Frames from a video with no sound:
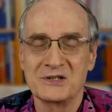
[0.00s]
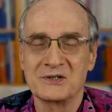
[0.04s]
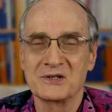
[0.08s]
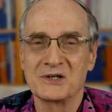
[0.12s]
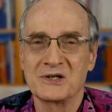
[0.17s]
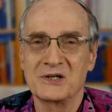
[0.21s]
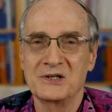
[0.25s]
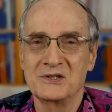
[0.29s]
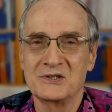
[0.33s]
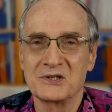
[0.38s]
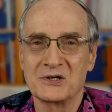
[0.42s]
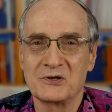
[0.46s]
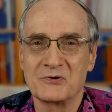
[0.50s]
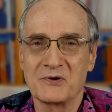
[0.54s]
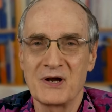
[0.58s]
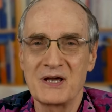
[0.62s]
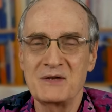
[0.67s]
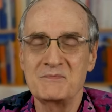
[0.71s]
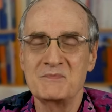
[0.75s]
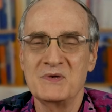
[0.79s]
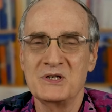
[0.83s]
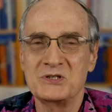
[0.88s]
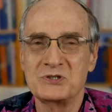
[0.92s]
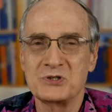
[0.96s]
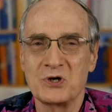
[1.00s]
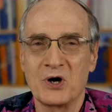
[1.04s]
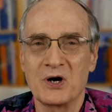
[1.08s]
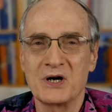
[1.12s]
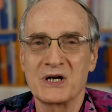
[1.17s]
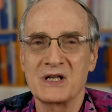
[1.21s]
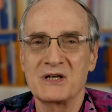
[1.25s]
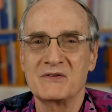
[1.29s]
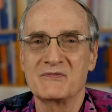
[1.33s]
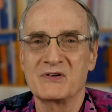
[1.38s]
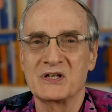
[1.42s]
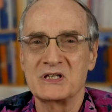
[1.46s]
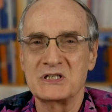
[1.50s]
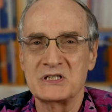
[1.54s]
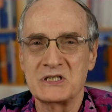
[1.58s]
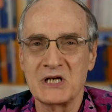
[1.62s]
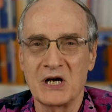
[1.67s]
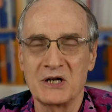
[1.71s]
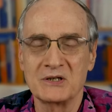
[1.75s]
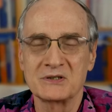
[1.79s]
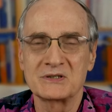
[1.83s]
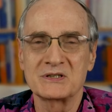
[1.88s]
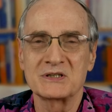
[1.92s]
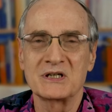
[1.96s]
the, the great majority of
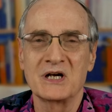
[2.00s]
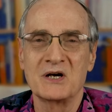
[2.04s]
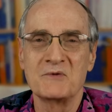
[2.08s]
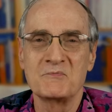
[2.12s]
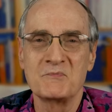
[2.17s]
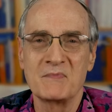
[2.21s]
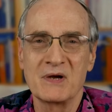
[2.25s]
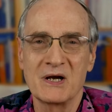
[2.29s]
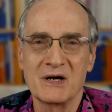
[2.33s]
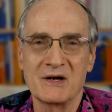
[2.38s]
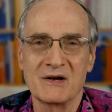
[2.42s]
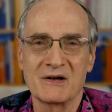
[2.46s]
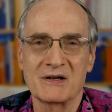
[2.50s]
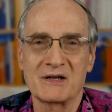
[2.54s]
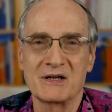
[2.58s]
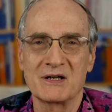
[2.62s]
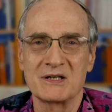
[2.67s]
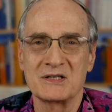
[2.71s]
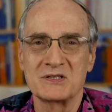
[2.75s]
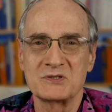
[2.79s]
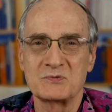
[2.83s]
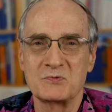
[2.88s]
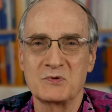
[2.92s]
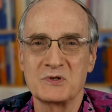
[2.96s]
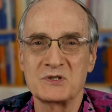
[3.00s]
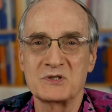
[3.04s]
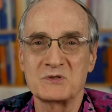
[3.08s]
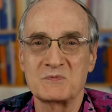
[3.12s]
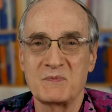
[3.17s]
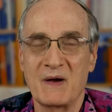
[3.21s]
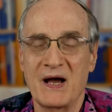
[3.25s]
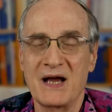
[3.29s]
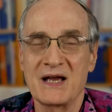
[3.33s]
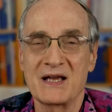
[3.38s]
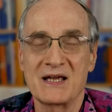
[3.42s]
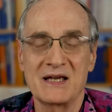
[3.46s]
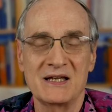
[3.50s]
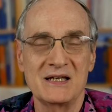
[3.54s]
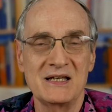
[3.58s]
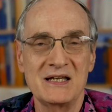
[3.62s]
adult Americans would spike,